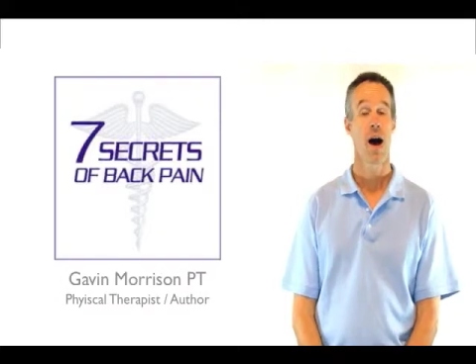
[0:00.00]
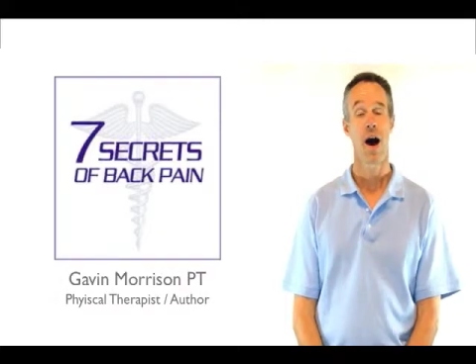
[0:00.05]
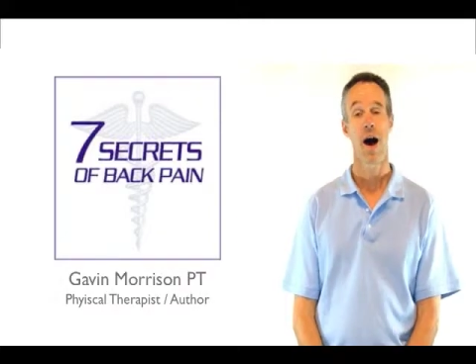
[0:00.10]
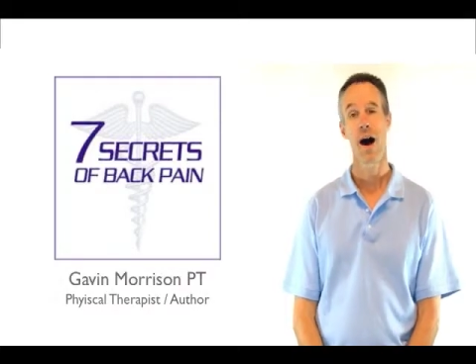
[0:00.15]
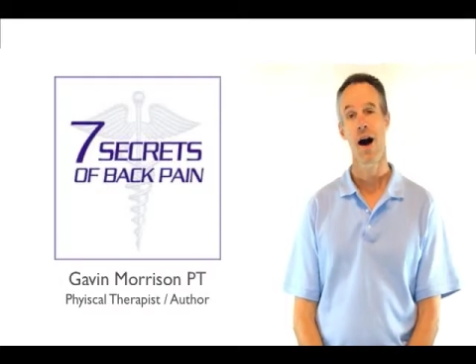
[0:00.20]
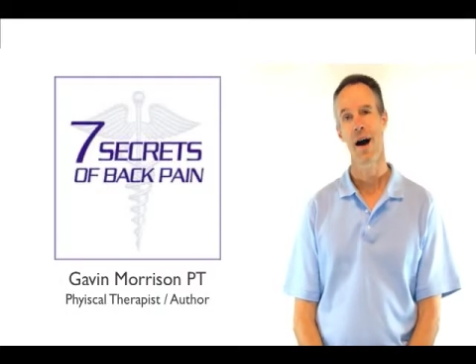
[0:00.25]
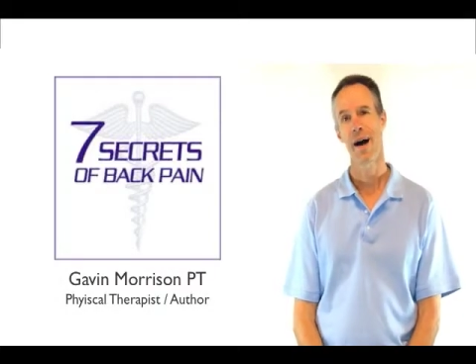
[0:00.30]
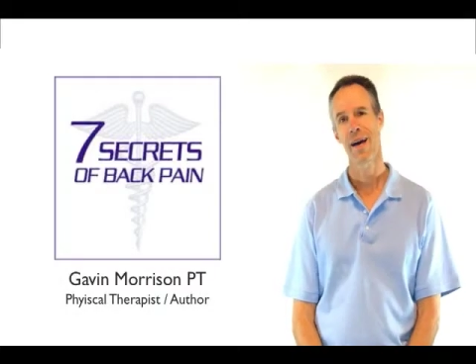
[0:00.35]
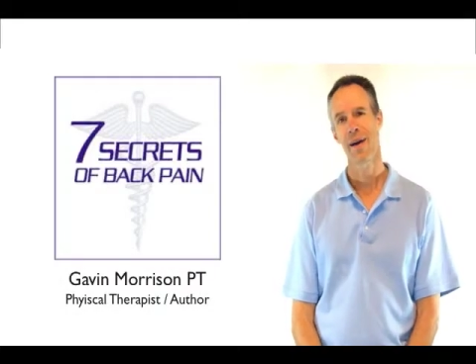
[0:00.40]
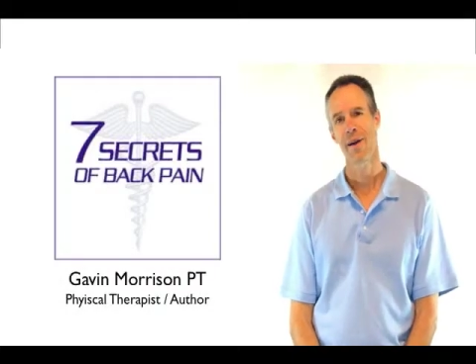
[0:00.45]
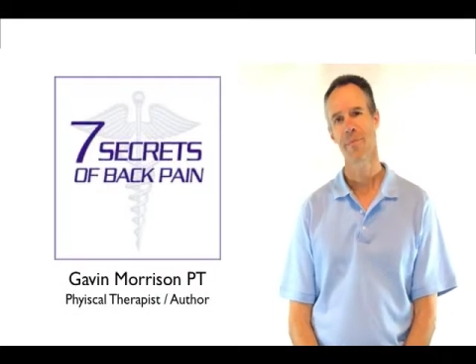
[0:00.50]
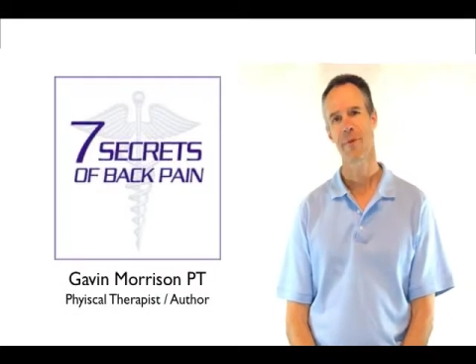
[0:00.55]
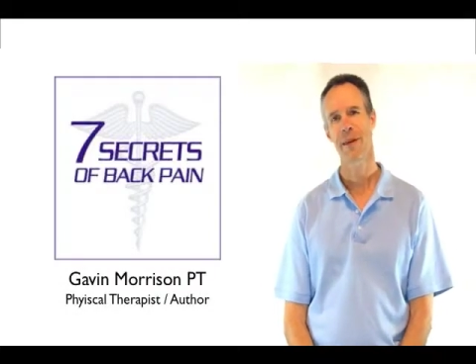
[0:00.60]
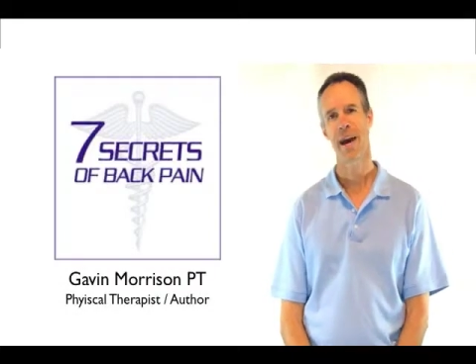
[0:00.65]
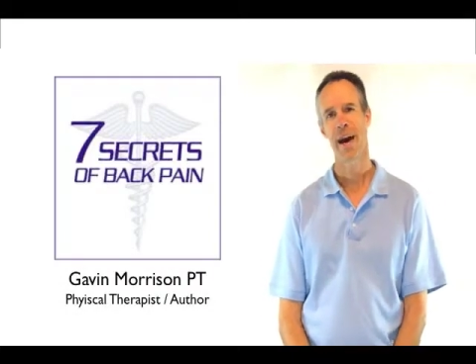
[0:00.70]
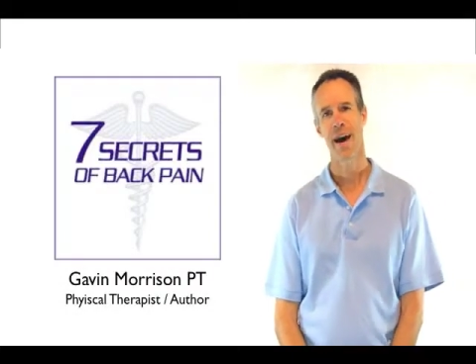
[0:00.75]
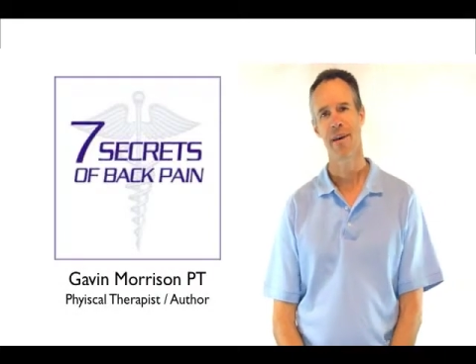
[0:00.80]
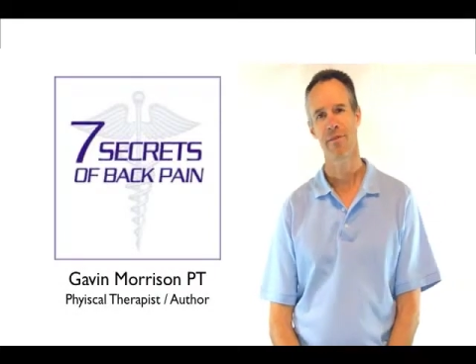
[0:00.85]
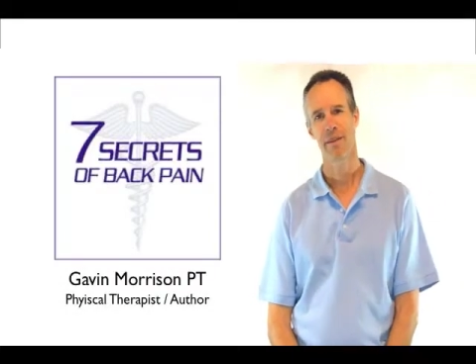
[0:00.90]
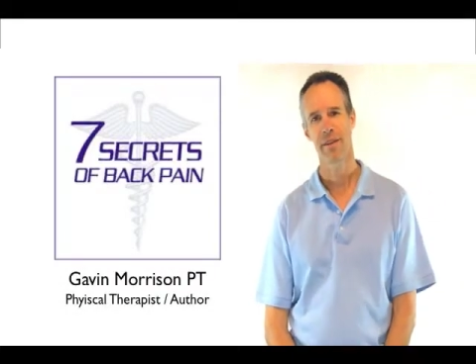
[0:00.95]
Hi, I'm
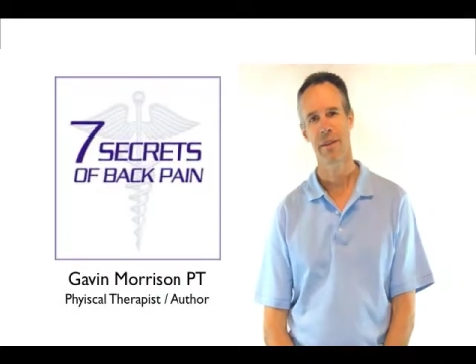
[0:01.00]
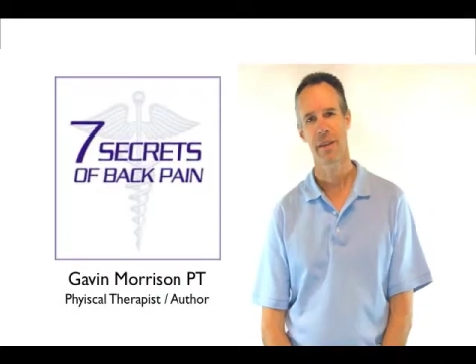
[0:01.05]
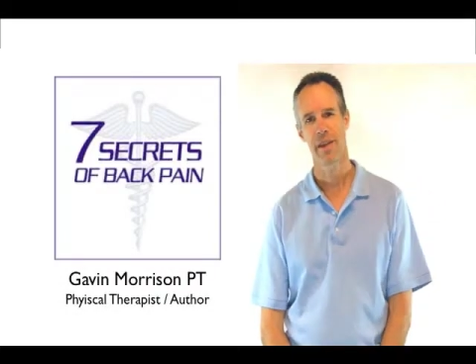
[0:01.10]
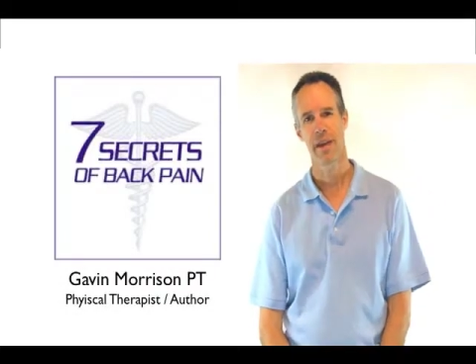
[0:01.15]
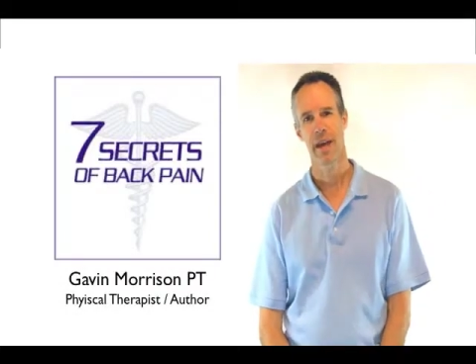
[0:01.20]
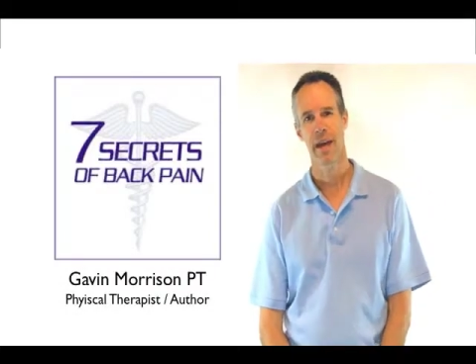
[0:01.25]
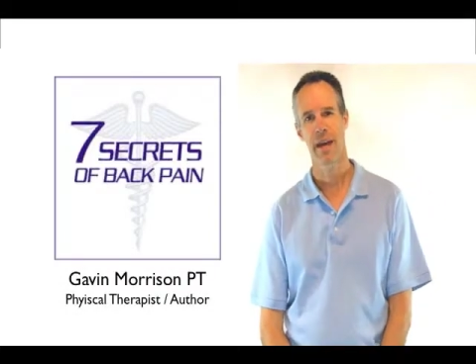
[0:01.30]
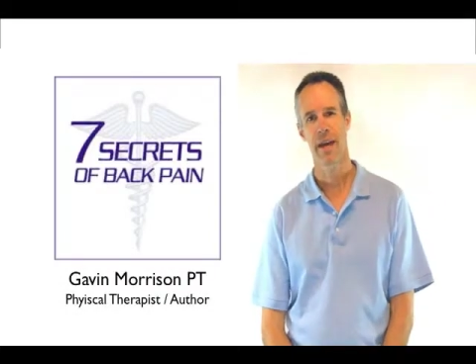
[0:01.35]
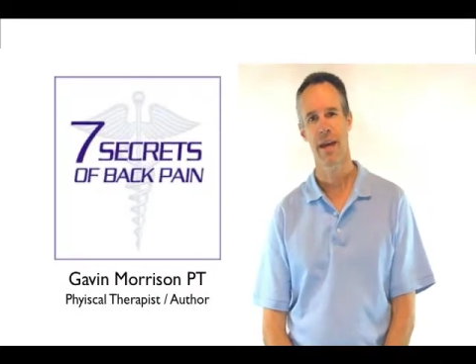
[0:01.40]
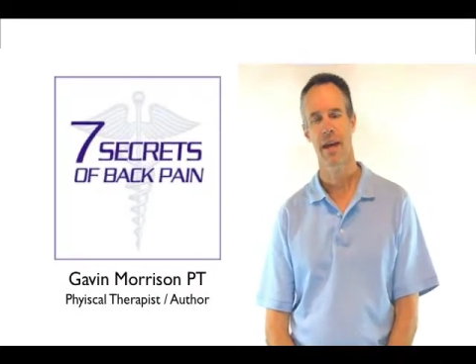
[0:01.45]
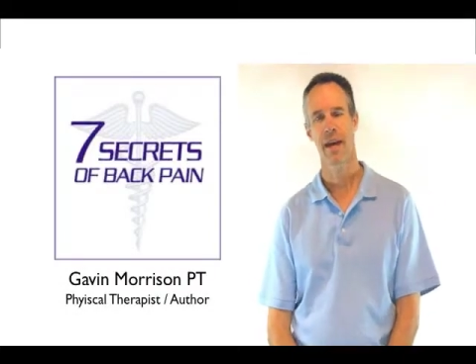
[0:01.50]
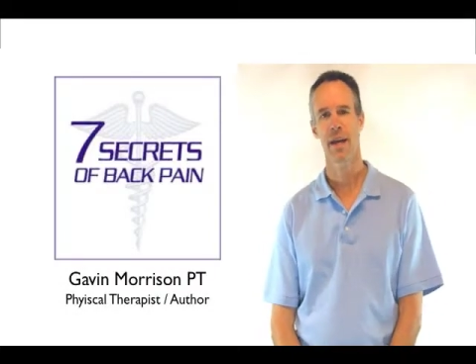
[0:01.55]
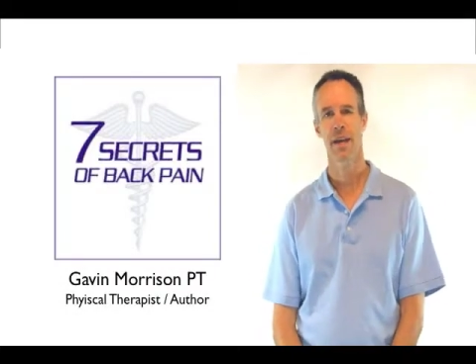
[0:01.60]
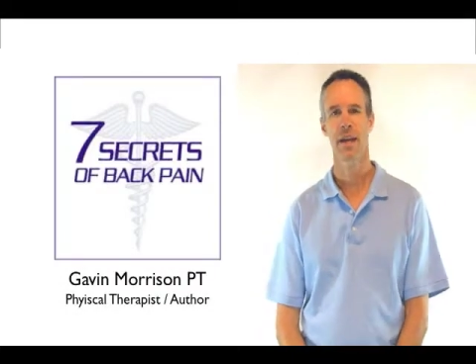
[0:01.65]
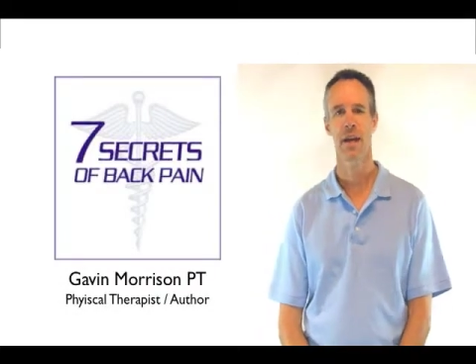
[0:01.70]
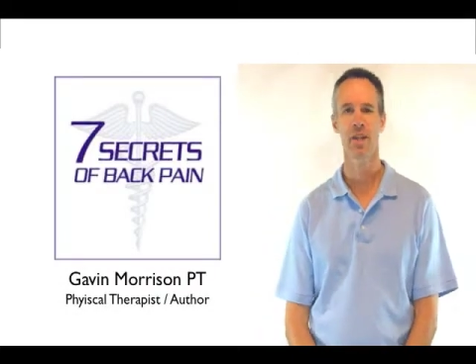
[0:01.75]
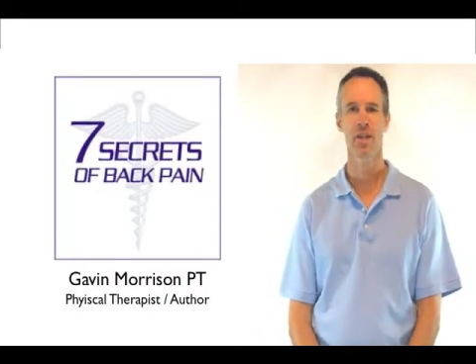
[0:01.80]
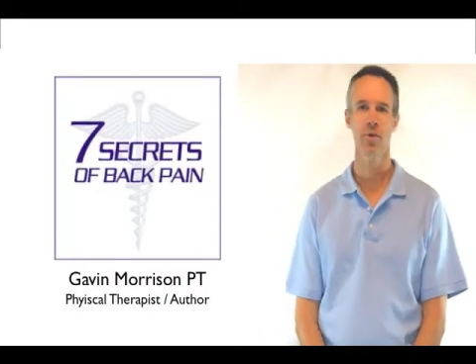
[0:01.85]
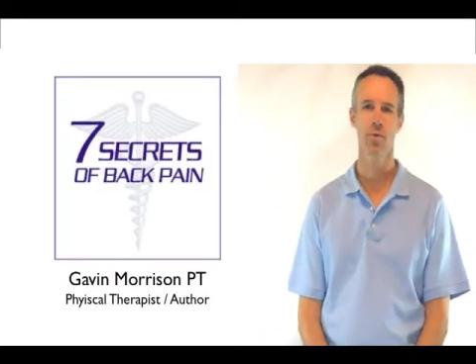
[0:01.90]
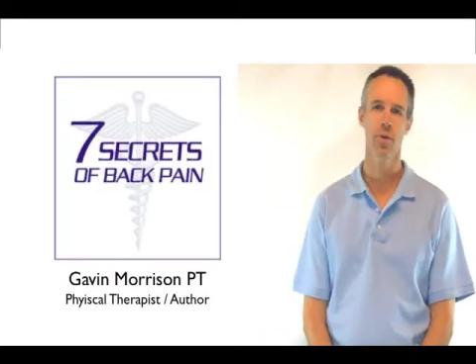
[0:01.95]
Gavin, and
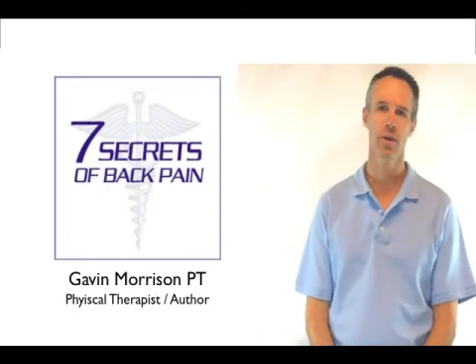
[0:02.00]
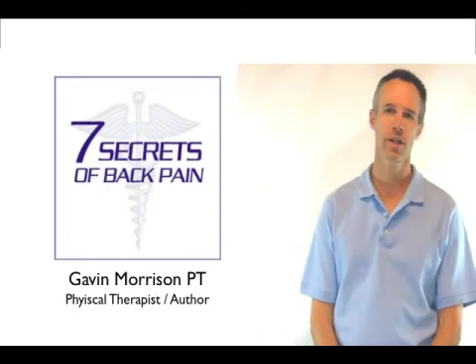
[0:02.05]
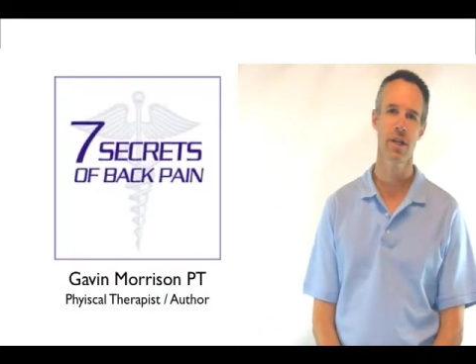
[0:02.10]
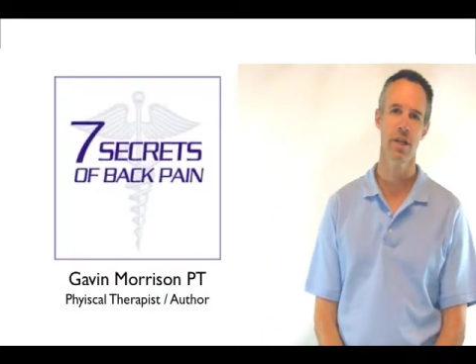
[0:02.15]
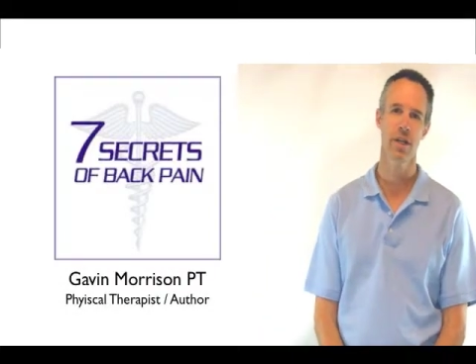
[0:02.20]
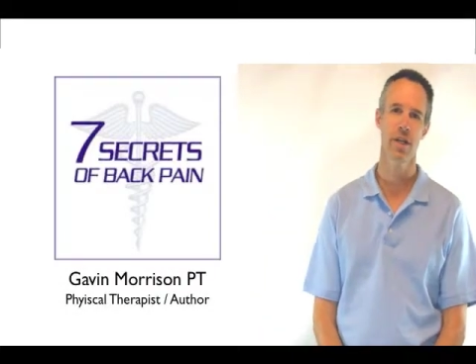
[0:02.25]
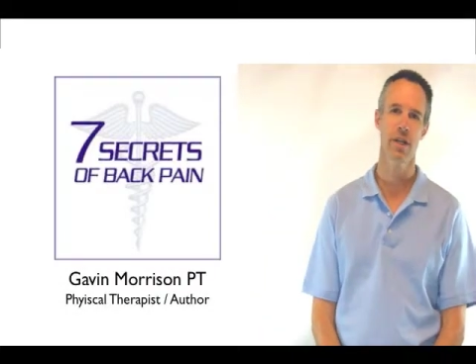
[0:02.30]
I just wanted